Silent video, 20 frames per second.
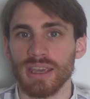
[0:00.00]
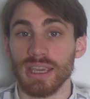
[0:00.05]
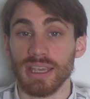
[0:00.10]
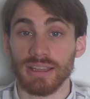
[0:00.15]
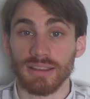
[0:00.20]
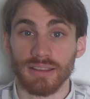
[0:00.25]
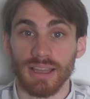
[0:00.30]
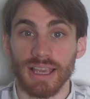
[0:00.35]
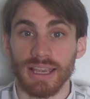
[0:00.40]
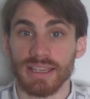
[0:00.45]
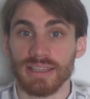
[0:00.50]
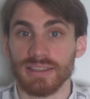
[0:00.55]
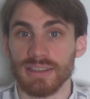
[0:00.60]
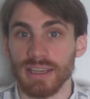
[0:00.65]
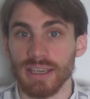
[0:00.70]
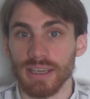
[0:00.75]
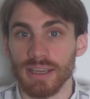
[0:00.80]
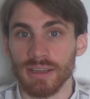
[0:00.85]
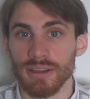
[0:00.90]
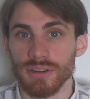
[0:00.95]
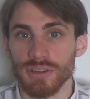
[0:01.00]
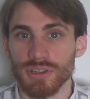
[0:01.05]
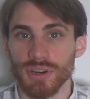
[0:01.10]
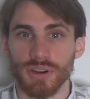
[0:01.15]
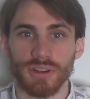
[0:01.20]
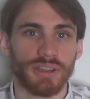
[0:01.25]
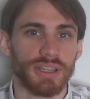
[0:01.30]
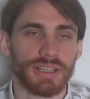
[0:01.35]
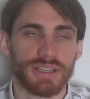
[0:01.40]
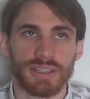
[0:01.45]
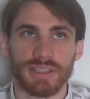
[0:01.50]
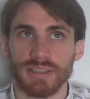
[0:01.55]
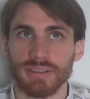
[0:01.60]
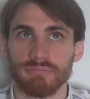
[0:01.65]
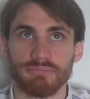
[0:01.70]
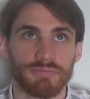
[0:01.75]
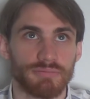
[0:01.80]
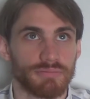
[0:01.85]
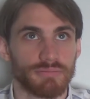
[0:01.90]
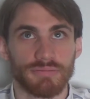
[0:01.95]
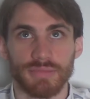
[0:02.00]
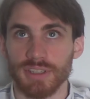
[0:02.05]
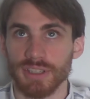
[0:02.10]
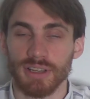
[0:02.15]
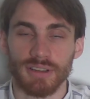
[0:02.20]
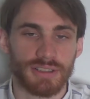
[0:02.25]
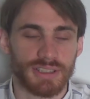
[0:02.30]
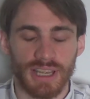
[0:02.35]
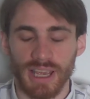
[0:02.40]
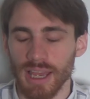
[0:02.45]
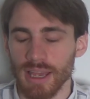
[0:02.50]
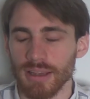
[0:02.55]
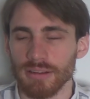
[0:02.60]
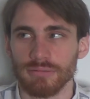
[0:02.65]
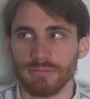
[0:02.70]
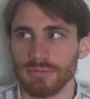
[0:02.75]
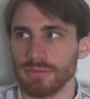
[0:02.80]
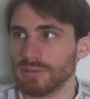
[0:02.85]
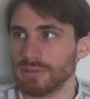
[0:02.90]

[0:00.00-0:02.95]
in Legacy, Shardless Sultai,